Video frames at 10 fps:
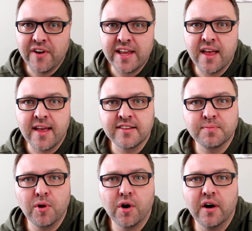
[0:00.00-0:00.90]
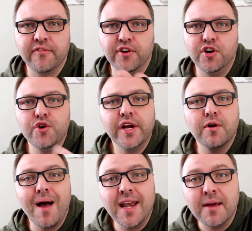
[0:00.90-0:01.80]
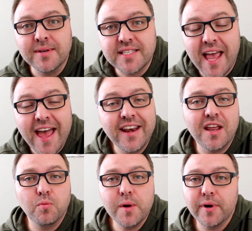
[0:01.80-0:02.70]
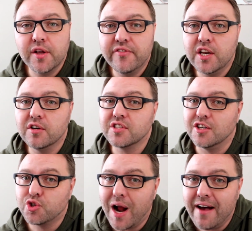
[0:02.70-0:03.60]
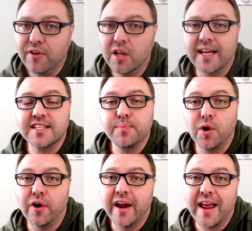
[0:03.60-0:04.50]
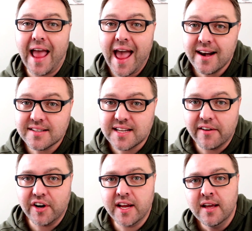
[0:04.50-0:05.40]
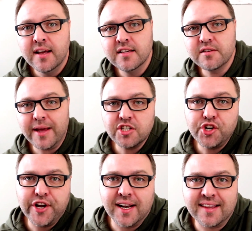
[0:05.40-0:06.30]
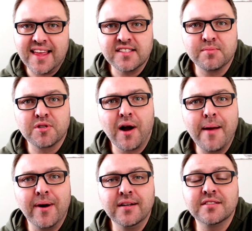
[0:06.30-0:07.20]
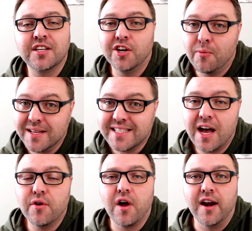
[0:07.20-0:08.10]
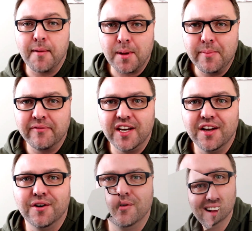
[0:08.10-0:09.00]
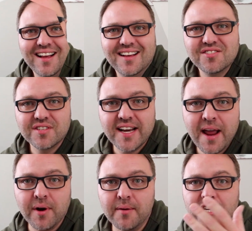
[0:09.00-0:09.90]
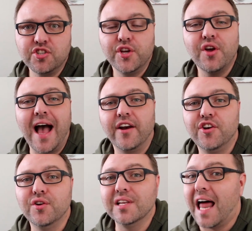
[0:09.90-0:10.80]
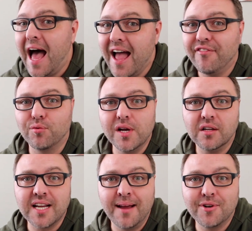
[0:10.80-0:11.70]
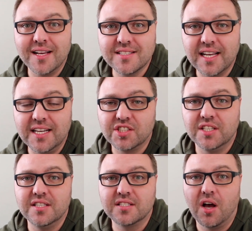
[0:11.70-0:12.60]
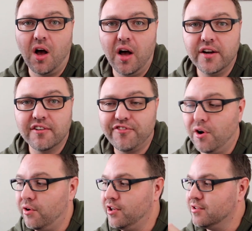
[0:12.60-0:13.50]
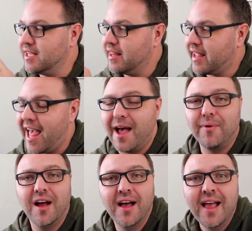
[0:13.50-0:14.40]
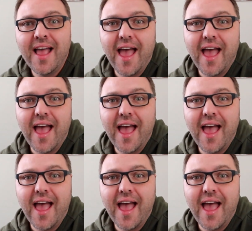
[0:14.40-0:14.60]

Viking Explorer. If you're new here, my name is Ken, and we bring you videos on travel, exploring, and discovery, so make sure you click that subscribe button so you don't miss out on upcoming videos. So today we're gonna be showing you how to do live real-time translations on your phone using the camera,